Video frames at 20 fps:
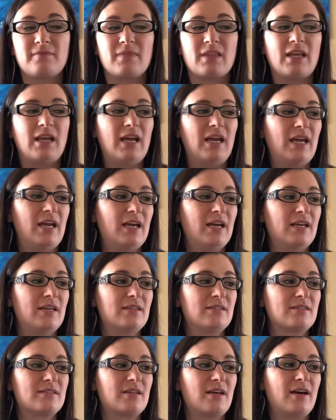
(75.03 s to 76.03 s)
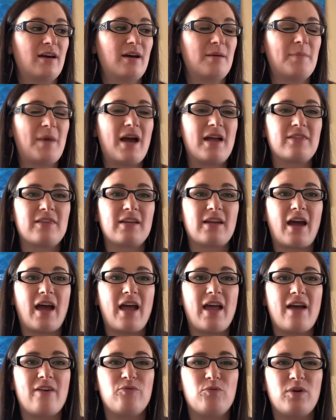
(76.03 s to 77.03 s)
And I think I
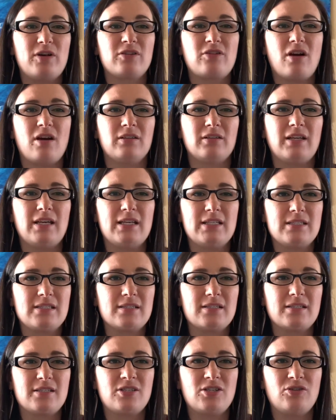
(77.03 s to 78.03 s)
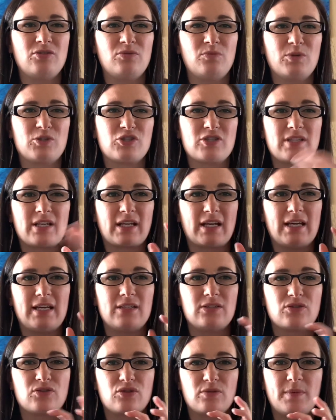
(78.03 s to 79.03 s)
have one called InstaTune, which is like an
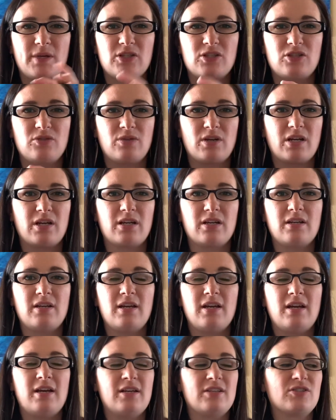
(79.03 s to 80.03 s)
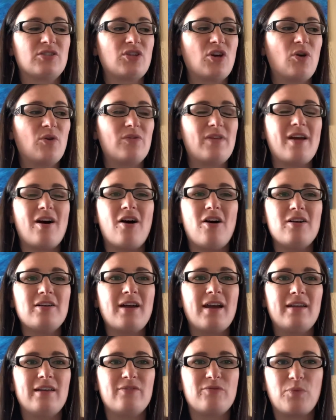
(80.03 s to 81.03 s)
instrument tuner. So they all
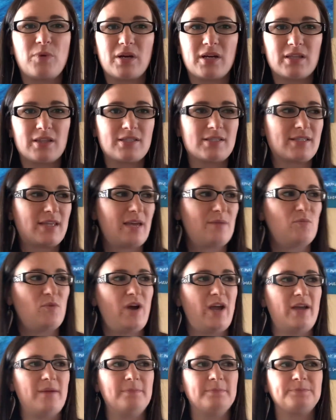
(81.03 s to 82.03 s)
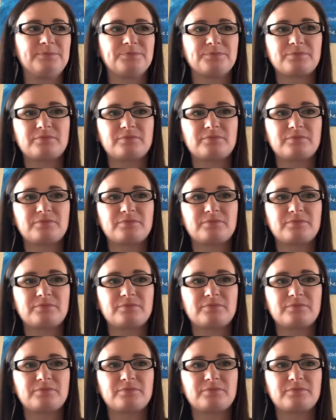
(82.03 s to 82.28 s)
kind of work the same way.